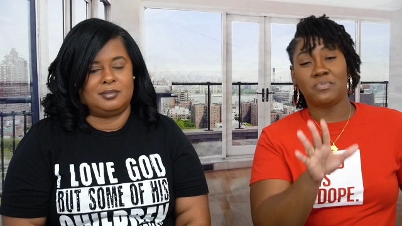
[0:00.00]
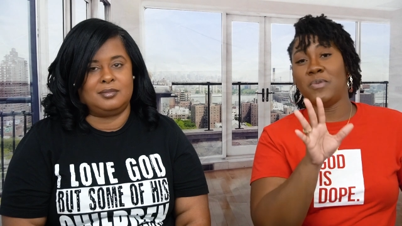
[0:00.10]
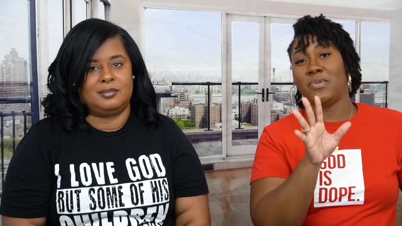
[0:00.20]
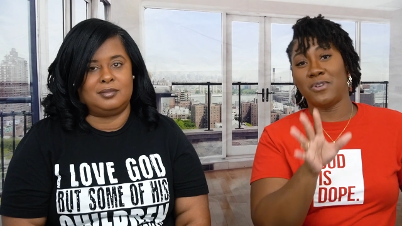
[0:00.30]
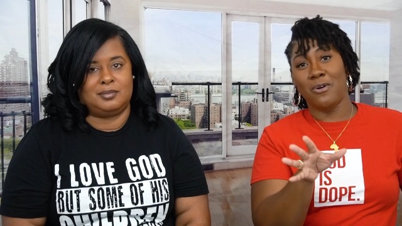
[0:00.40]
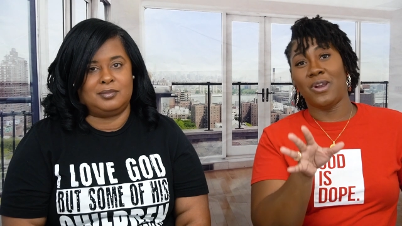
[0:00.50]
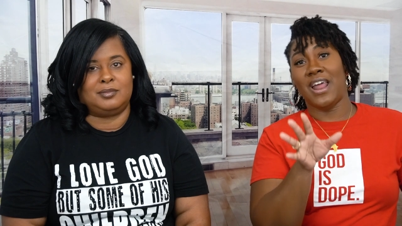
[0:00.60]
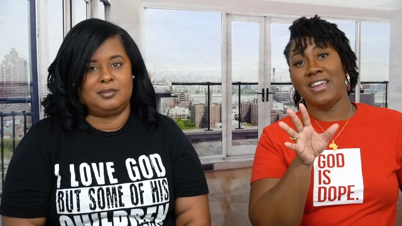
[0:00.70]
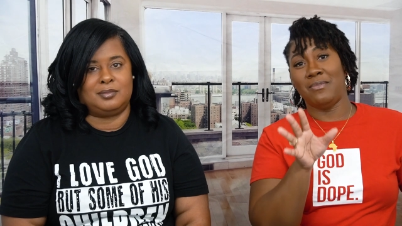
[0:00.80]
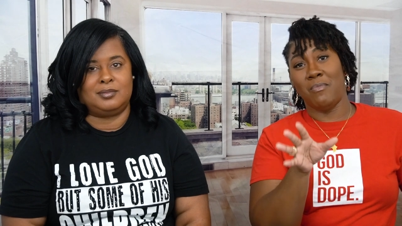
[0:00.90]
Speaker 1: as people don't
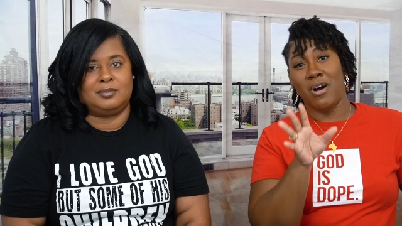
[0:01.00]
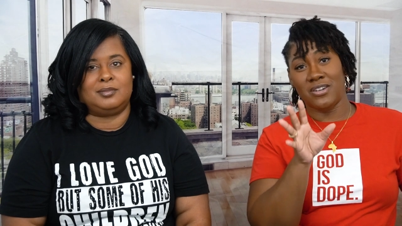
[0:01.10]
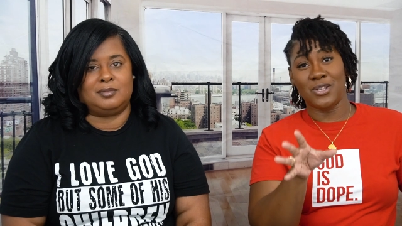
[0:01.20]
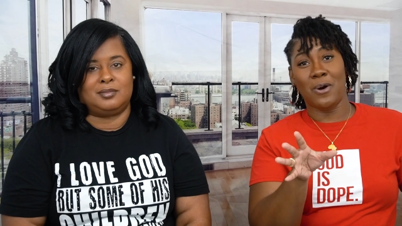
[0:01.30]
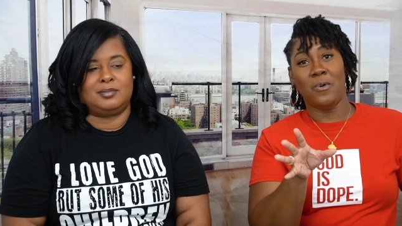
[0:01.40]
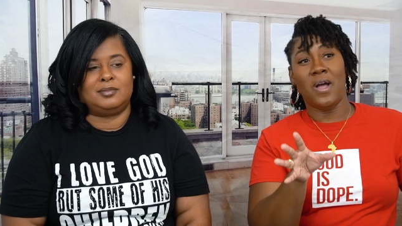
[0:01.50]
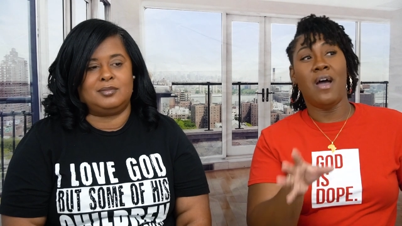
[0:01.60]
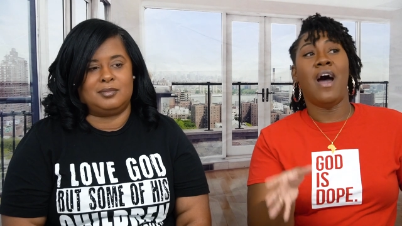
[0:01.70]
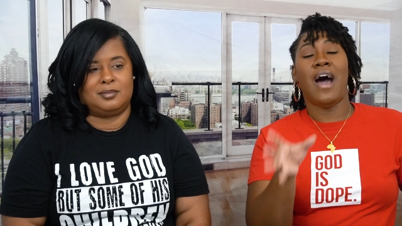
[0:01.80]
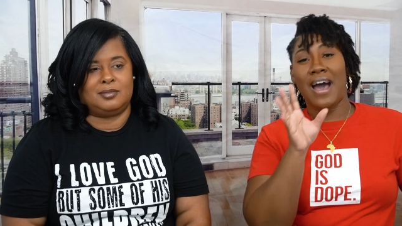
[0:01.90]
like Marceau,
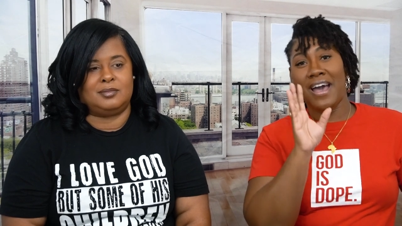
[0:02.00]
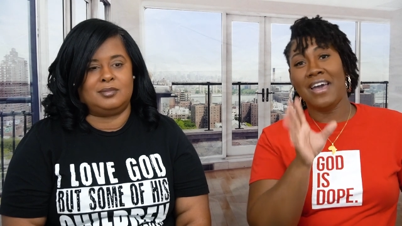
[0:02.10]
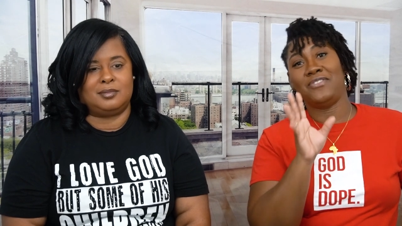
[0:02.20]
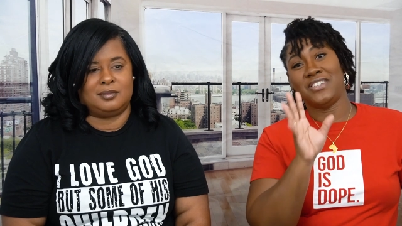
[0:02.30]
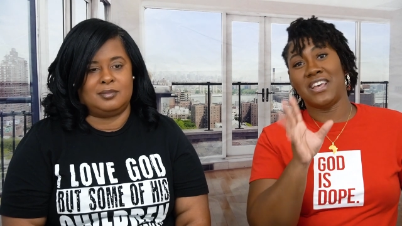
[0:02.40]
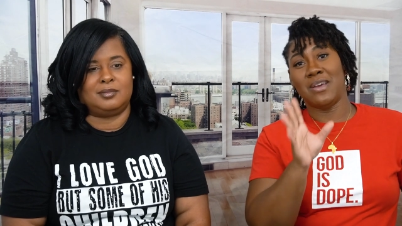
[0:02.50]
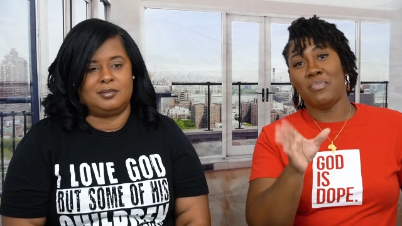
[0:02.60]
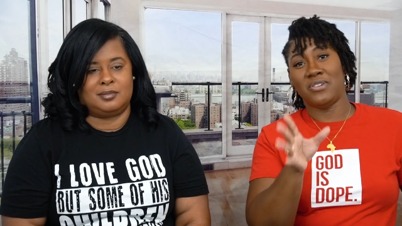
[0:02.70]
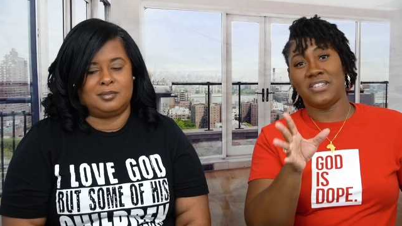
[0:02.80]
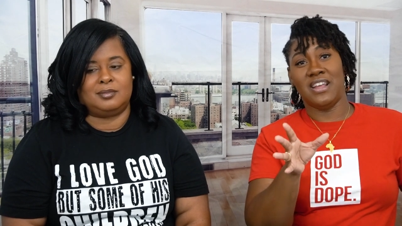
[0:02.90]
I have the same
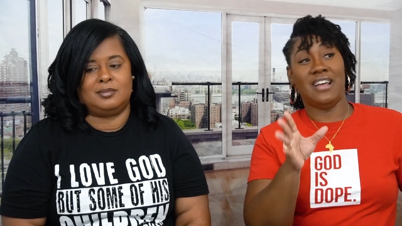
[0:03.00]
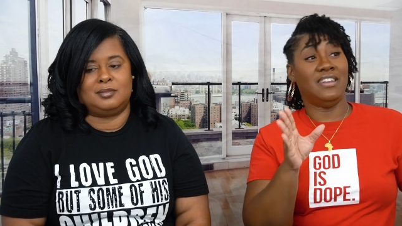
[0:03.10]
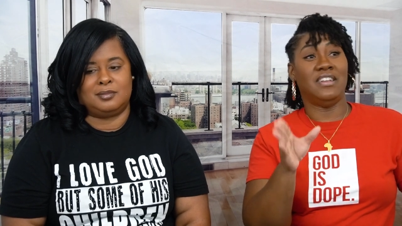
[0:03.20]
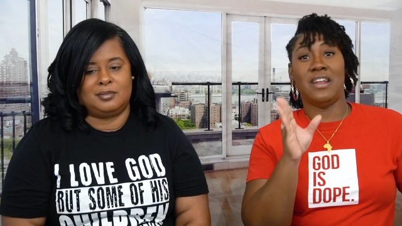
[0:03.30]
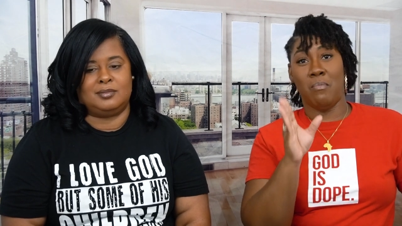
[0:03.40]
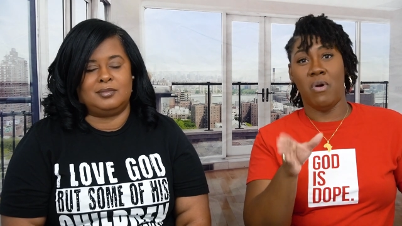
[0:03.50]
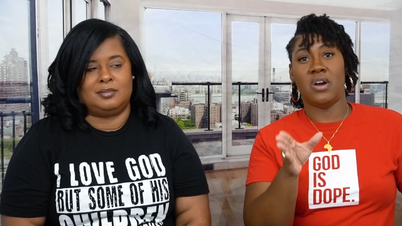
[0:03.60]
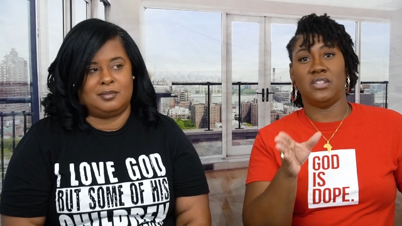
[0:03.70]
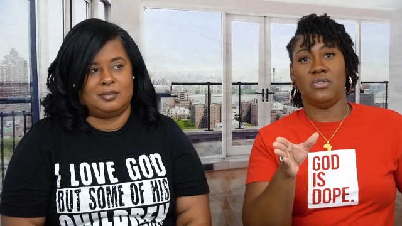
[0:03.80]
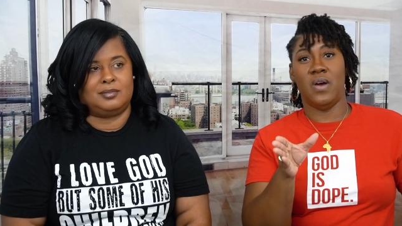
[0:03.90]
personality that
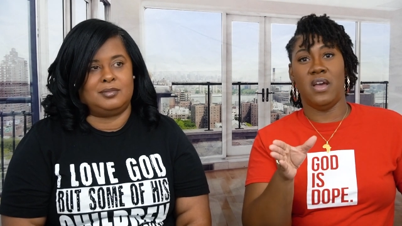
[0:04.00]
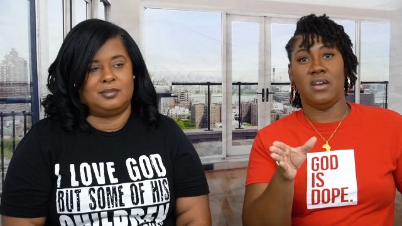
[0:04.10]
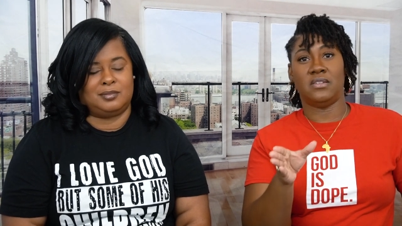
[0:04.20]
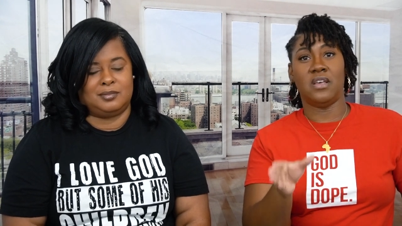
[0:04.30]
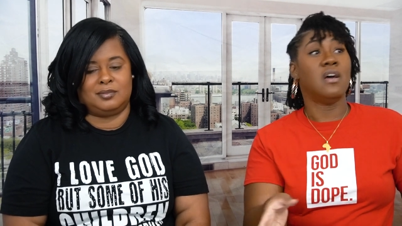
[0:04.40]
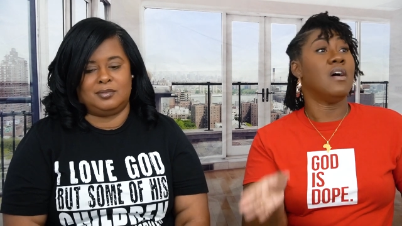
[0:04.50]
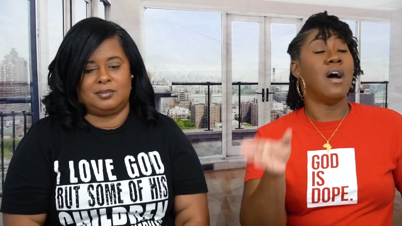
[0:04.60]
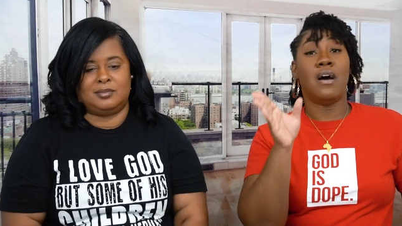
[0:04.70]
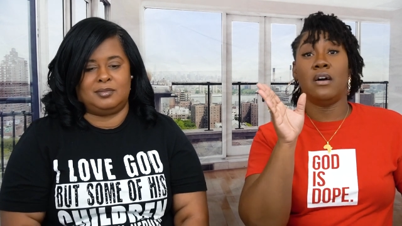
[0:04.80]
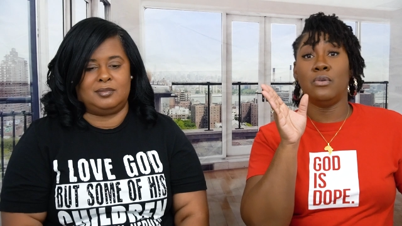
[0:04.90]
Marceau has.
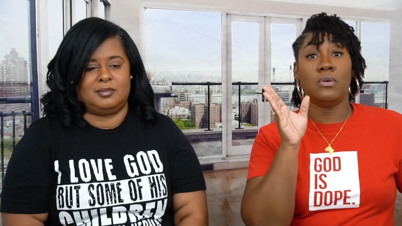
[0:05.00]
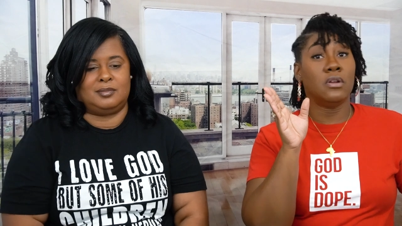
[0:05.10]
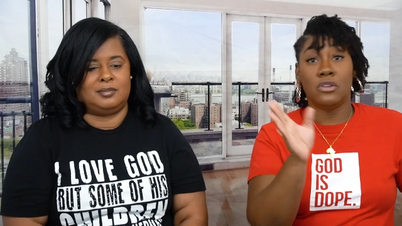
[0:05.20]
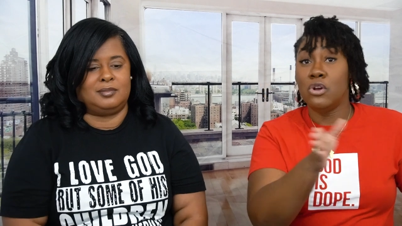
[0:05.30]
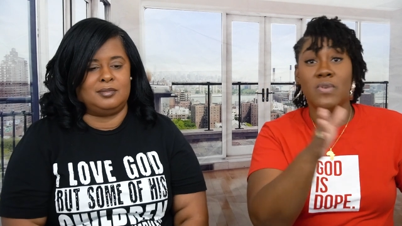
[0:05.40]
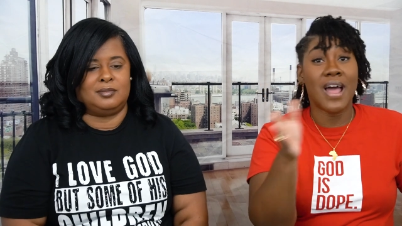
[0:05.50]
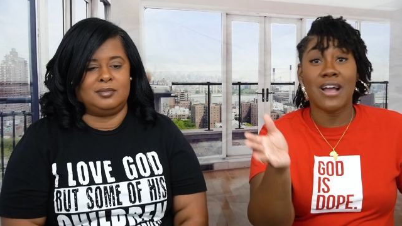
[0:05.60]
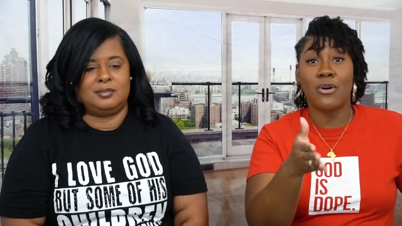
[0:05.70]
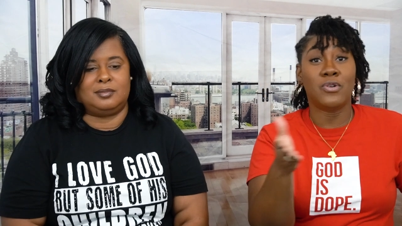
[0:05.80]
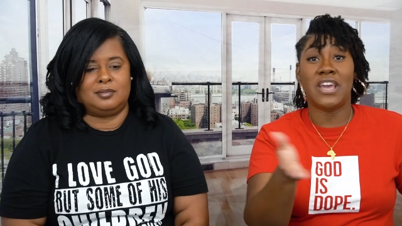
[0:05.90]
You're not
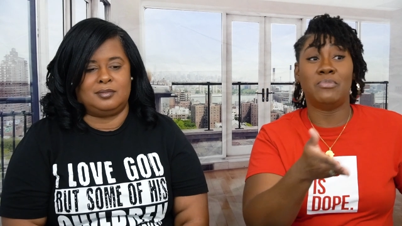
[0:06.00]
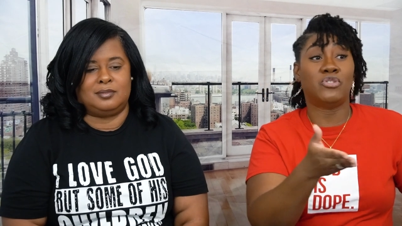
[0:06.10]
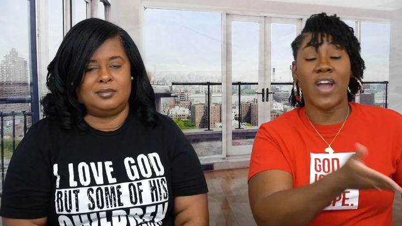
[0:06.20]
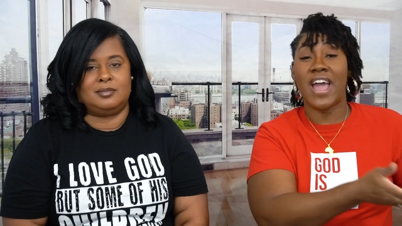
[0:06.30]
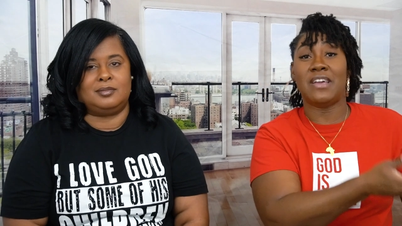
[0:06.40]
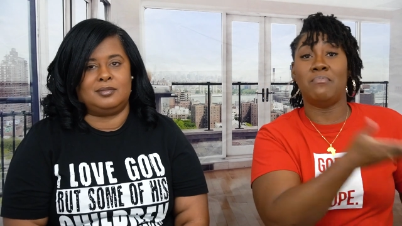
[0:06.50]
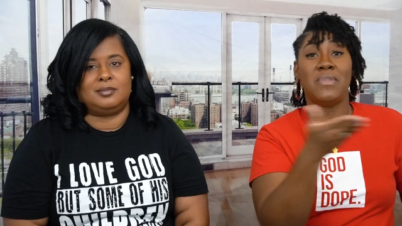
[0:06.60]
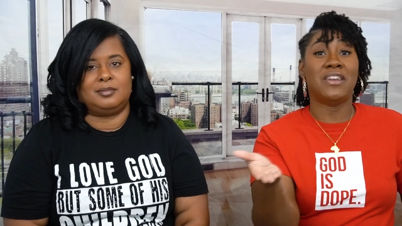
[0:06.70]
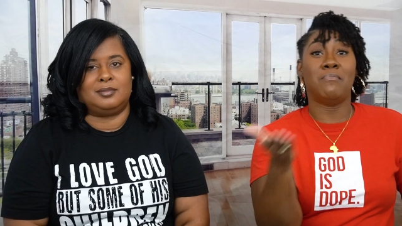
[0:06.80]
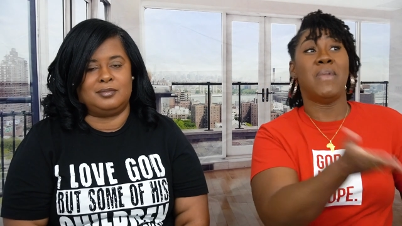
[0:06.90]
going to keep dragging
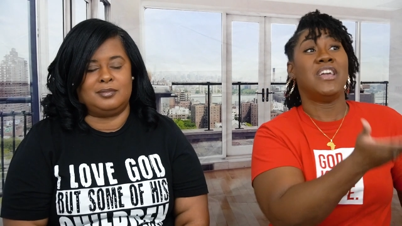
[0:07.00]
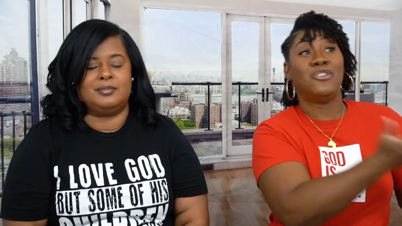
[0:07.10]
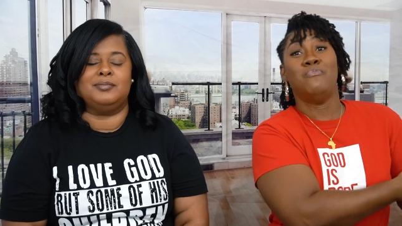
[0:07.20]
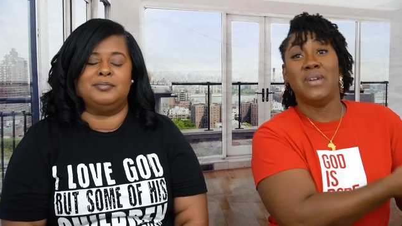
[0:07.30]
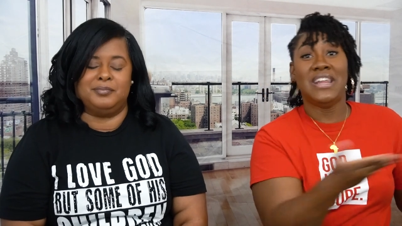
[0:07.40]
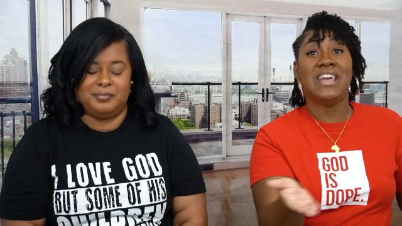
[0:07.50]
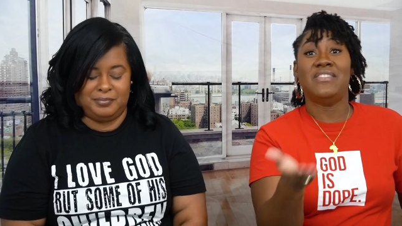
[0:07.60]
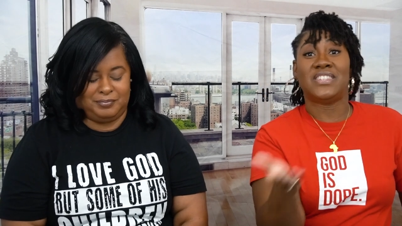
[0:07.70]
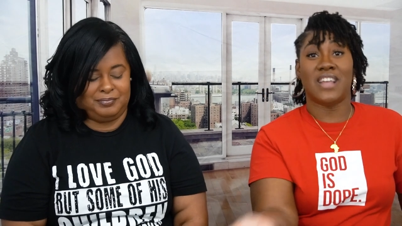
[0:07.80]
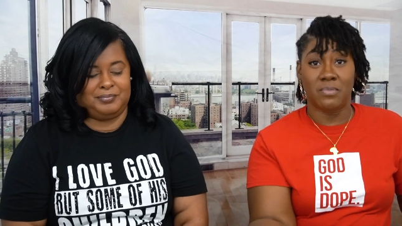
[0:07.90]
me to make you believe
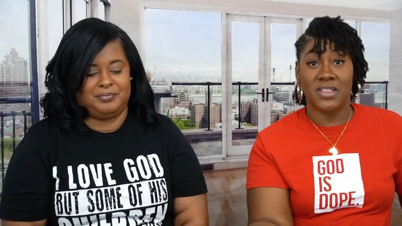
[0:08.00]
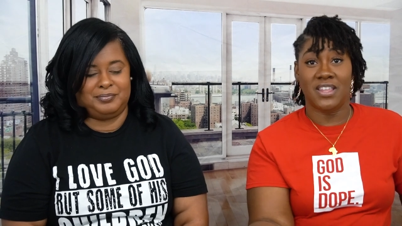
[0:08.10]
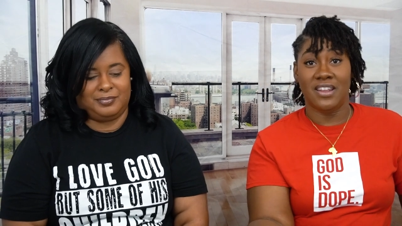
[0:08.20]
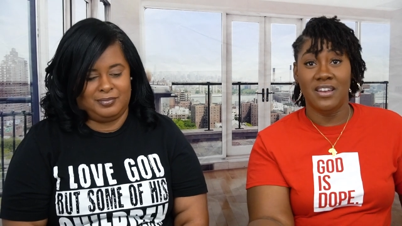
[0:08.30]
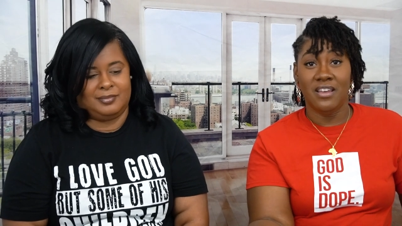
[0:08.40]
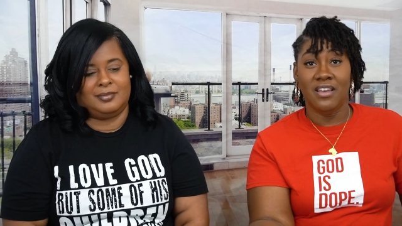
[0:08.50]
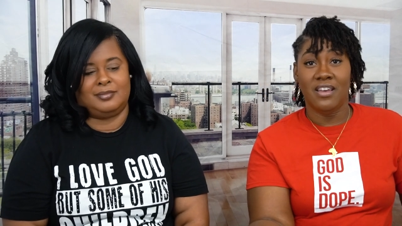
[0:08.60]
mm-hmm. something